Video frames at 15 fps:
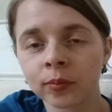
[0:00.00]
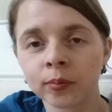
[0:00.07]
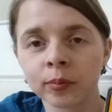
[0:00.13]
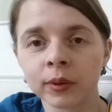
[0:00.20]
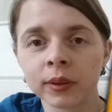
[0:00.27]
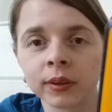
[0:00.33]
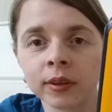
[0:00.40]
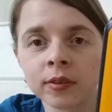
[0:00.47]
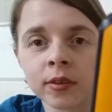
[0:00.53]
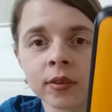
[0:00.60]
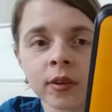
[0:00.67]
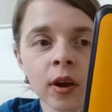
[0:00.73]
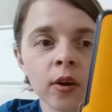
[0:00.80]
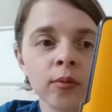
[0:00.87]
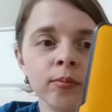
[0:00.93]
But this is
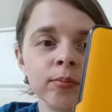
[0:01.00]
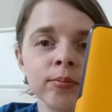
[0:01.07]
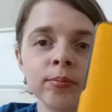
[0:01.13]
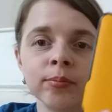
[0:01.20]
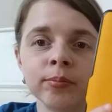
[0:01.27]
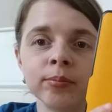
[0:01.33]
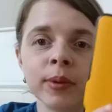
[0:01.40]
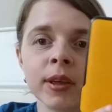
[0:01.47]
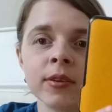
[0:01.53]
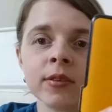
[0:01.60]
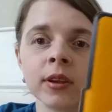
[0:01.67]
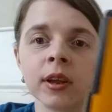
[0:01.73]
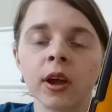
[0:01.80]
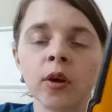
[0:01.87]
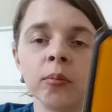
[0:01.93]

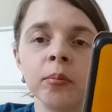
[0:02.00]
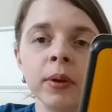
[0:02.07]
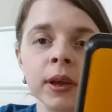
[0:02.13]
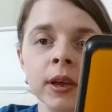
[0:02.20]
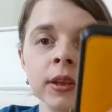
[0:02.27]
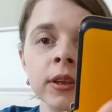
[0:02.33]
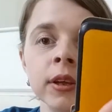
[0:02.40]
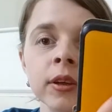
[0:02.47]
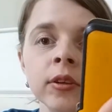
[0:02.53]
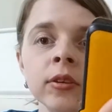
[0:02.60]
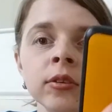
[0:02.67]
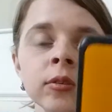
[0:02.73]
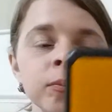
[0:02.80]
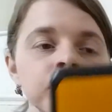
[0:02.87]
basically how big it is.